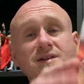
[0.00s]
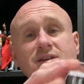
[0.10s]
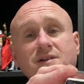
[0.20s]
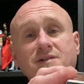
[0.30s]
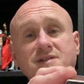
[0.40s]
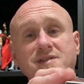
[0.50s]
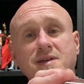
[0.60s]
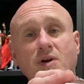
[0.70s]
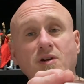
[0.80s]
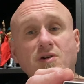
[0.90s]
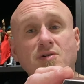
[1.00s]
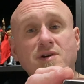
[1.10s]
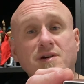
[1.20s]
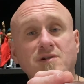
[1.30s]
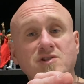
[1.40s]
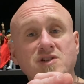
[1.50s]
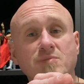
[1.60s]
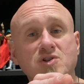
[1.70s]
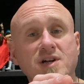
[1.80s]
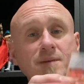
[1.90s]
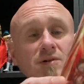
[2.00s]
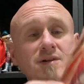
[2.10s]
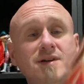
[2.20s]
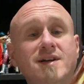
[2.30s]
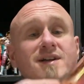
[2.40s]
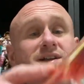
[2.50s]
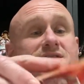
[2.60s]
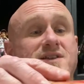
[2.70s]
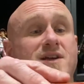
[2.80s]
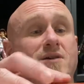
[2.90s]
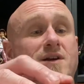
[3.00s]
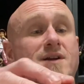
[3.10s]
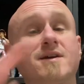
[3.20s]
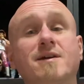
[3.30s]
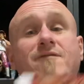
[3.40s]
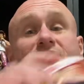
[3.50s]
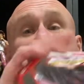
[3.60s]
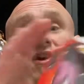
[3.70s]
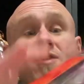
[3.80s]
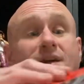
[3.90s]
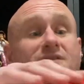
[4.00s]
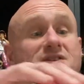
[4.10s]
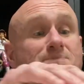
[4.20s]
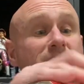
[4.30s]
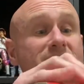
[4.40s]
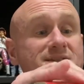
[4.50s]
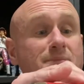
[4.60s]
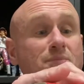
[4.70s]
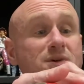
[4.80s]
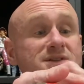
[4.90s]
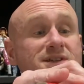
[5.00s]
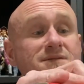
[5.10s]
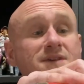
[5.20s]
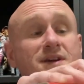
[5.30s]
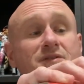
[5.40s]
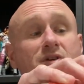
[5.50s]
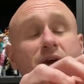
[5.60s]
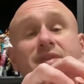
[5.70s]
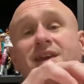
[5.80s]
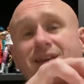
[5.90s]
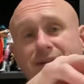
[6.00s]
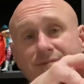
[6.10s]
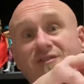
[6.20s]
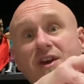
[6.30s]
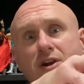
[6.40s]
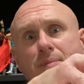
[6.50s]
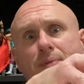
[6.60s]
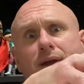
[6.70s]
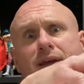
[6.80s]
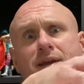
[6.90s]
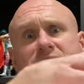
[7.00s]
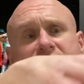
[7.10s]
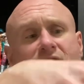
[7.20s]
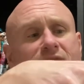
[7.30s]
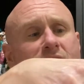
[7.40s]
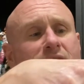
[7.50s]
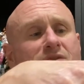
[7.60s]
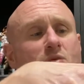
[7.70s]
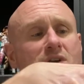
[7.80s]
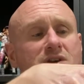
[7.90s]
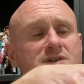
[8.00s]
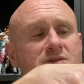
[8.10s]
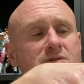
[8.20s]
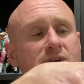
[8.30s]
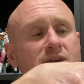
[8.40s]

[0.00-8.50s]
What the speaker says: There is the barcode and other jibber jabber. Let's get Vader out of his plastic prison, even though I think Vader could probably get himself out if he wanted to.